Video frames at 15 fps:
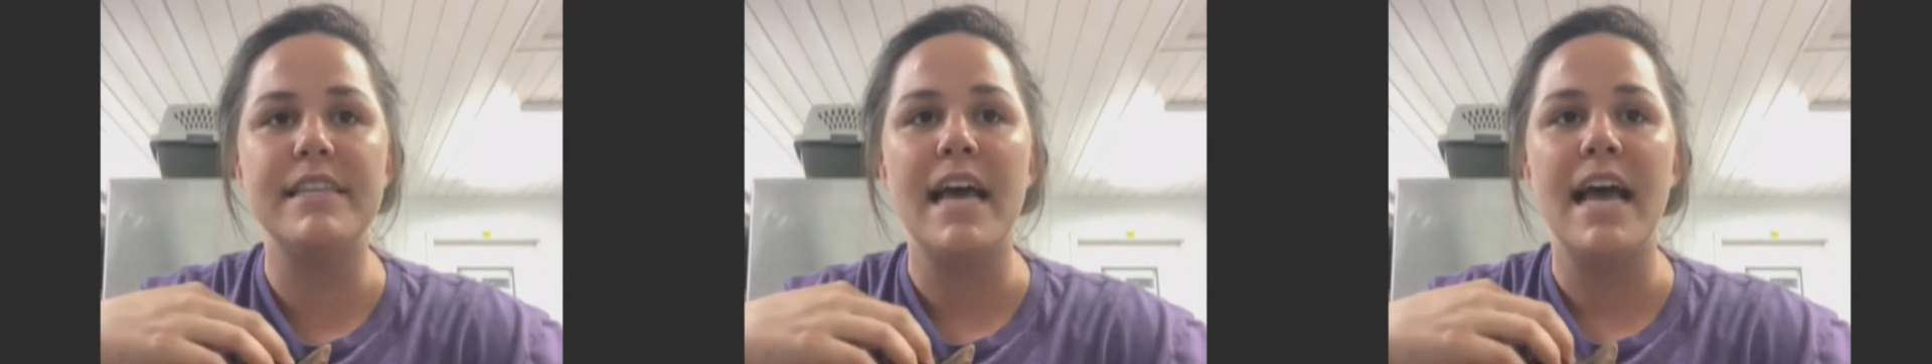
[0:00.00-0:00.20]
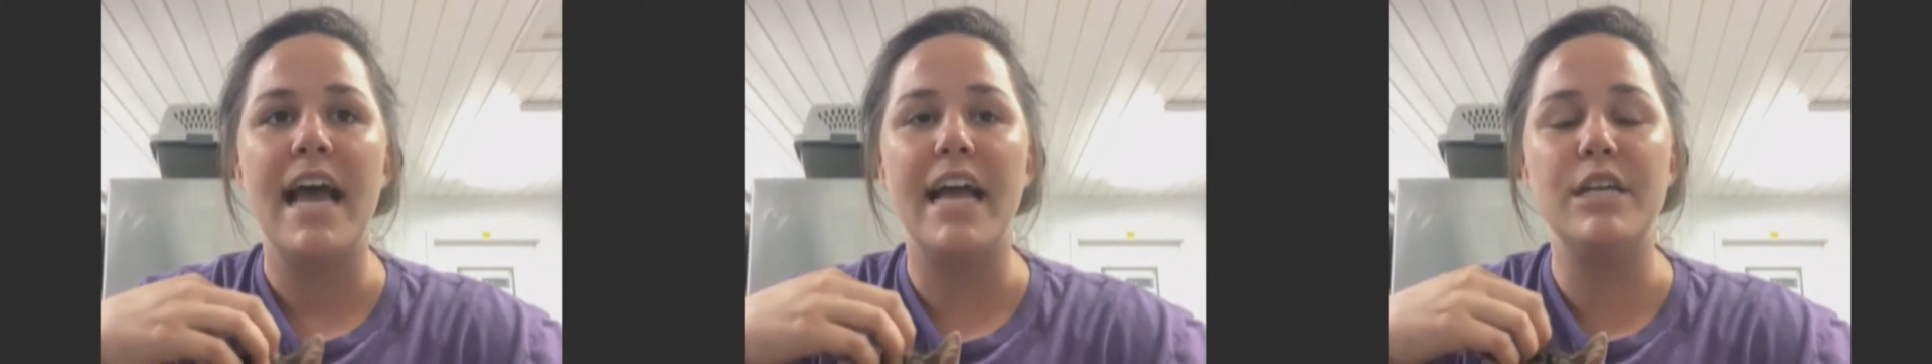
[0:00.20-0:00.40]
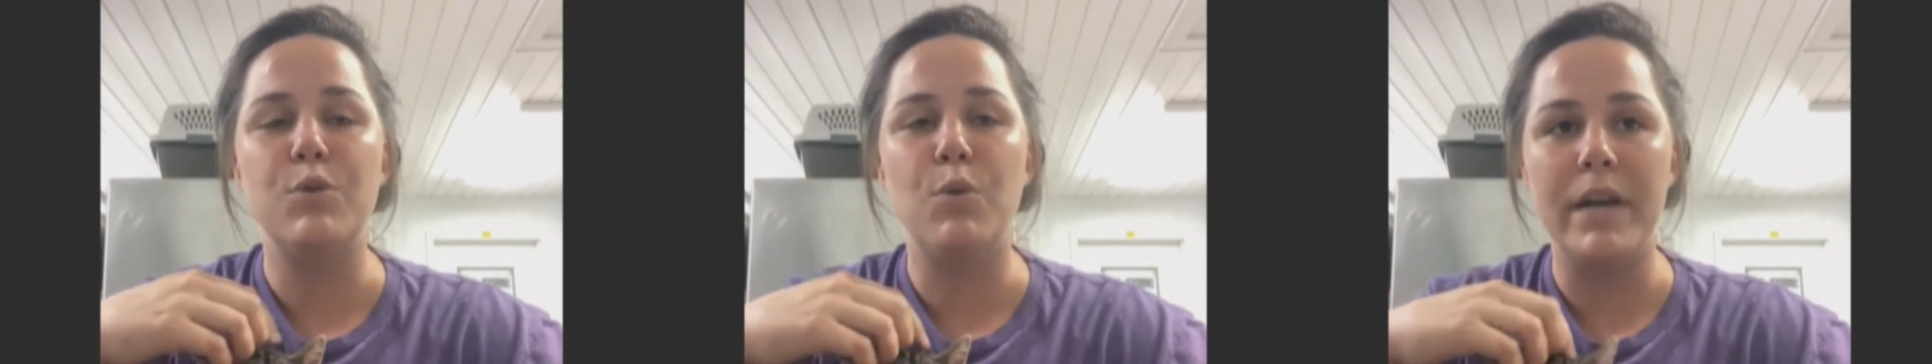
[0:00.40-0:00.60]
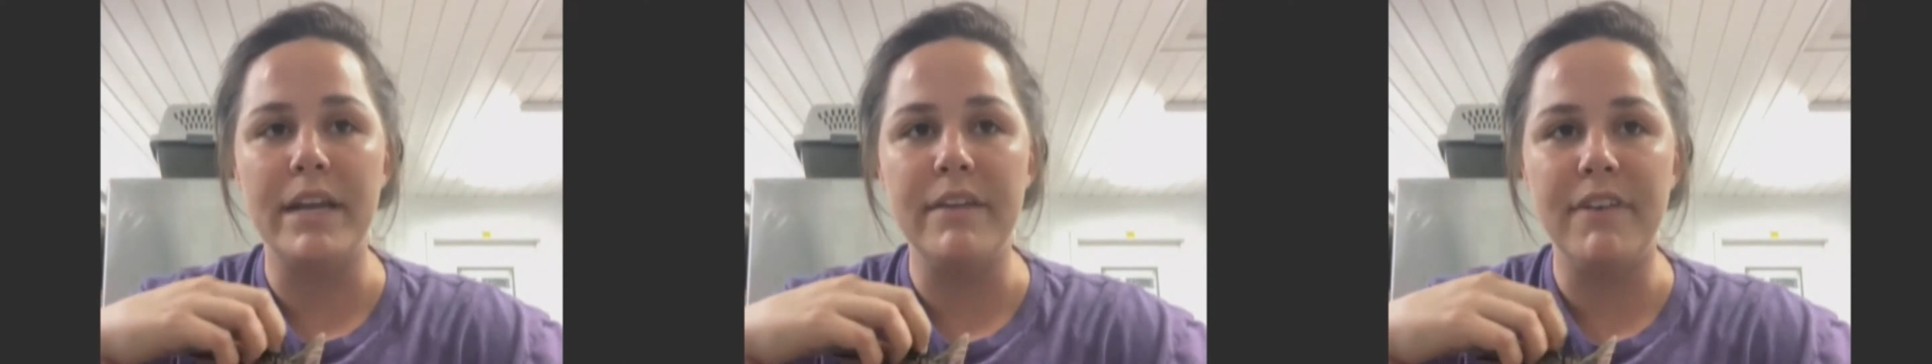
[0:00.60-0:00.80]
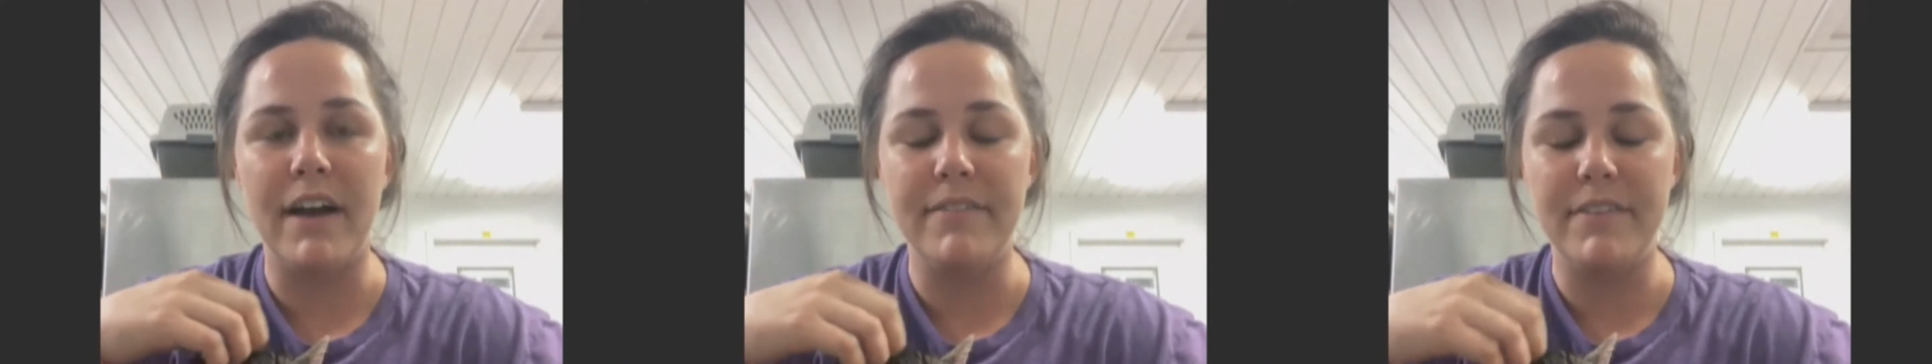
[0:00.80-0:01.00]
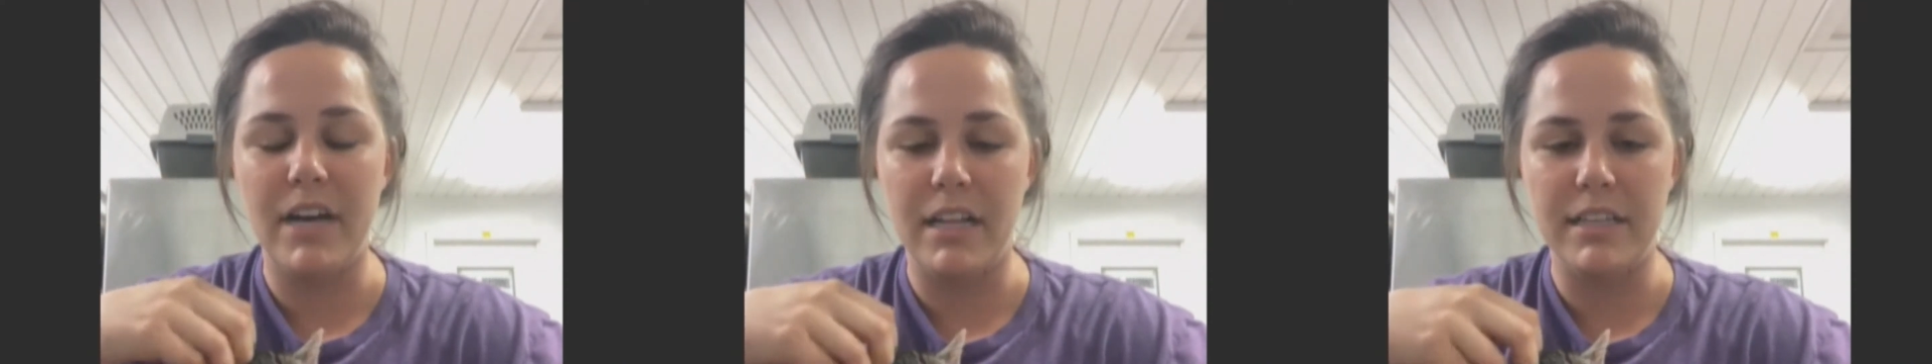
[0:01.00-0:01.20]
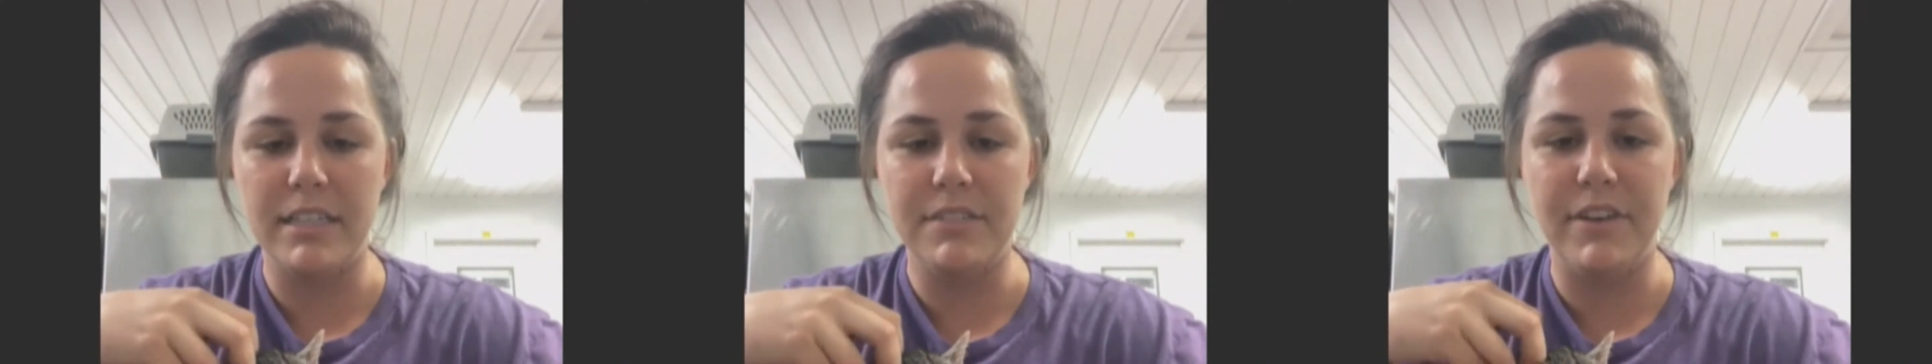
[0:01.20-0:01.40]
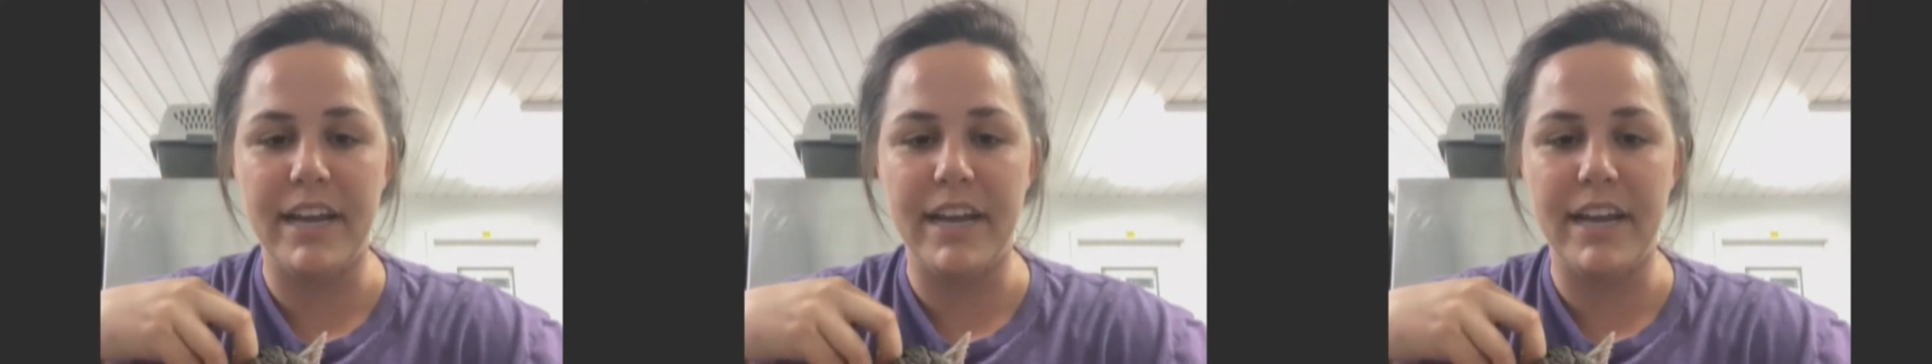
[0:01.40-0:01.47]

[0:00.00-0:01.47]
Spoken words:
and $25 for